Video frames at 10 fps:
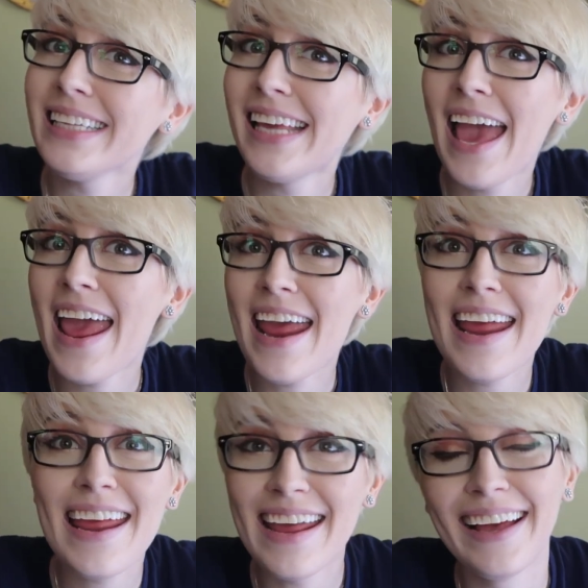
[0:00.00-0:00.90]

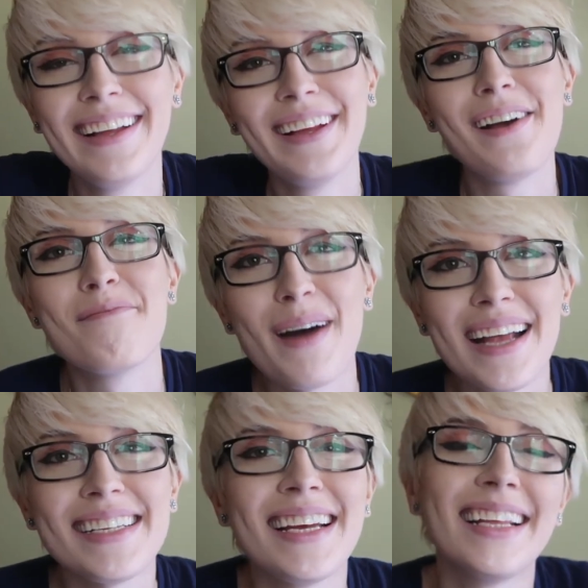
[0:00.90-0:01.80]
Yay.
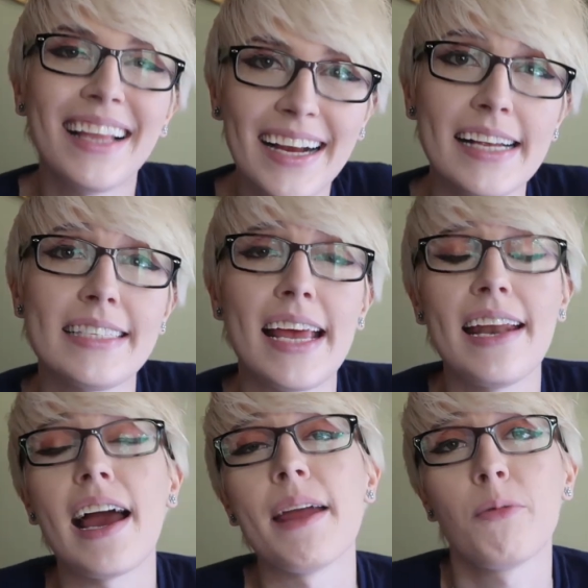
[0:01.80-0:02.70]
But like I
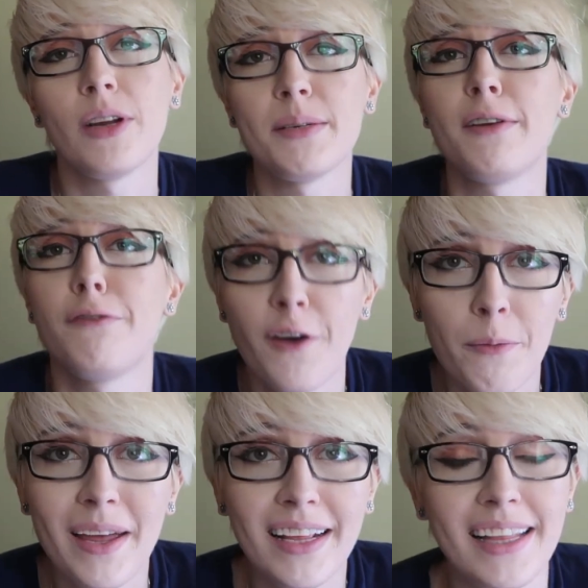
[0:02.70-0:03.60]
said, I'm going to be
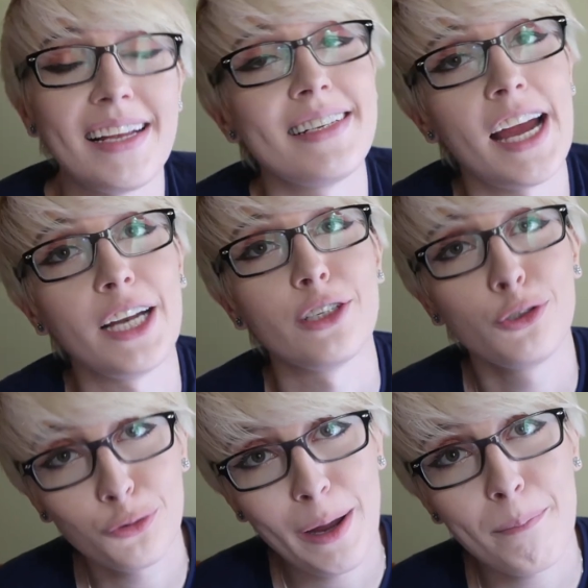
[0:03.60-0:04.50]
filming the entire
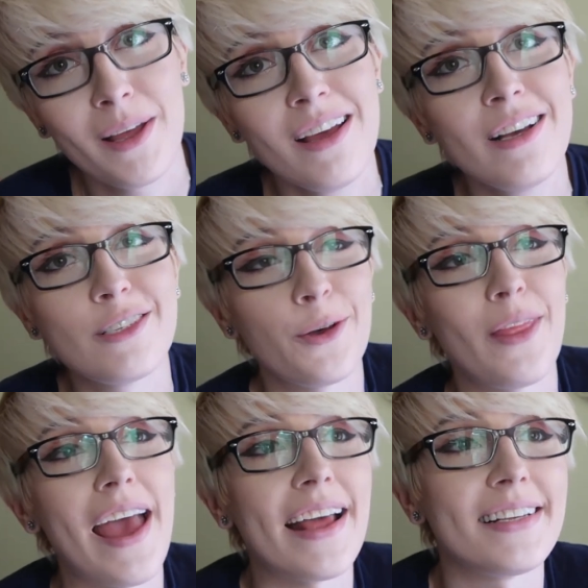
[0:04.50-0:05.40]
trip so
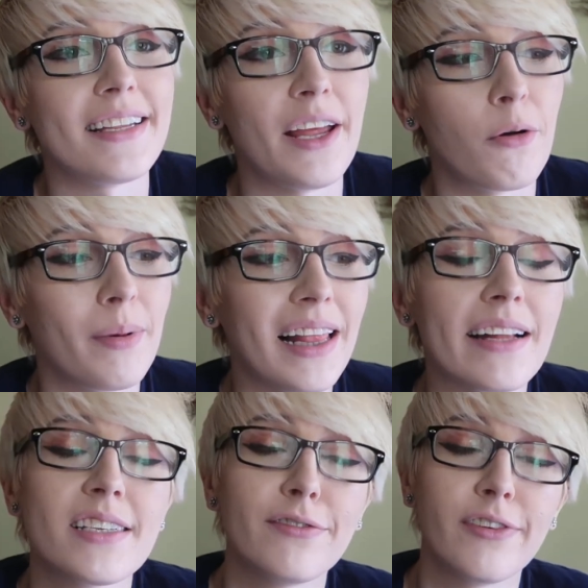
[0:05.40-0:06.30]
that there will be
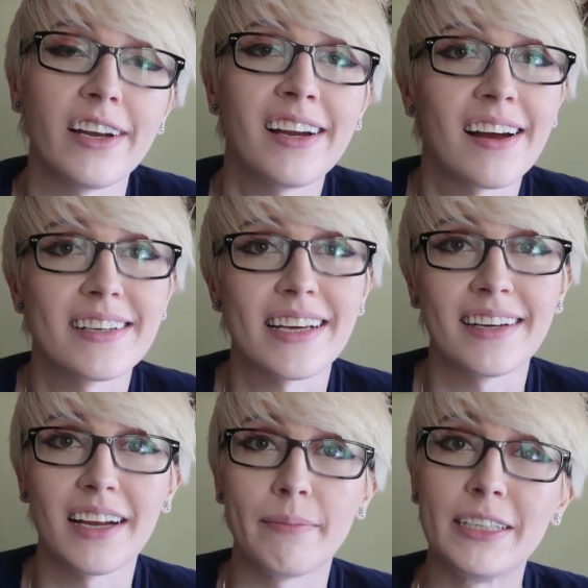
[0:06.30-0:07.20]
lots of fun
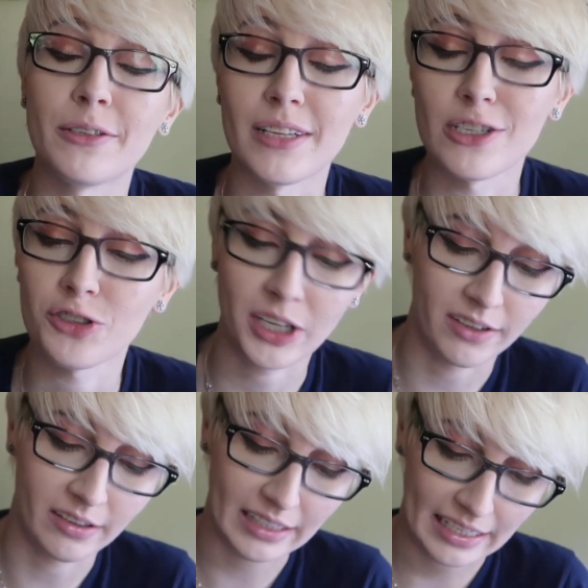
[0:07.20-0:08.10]
content coming to this
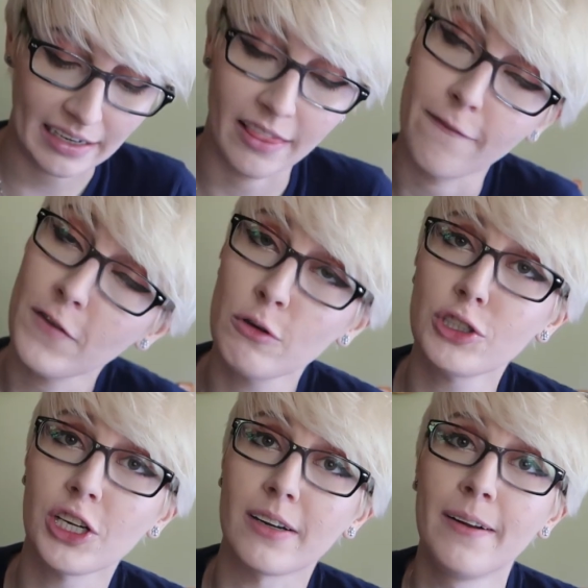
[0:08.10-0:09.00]
channel in the
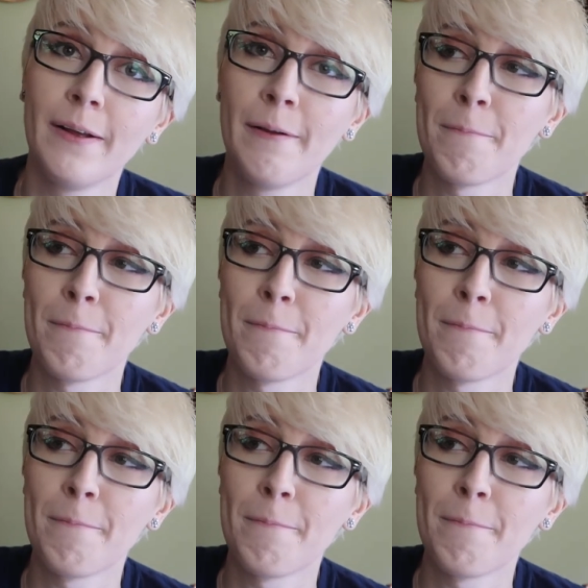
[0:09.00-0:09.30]
future.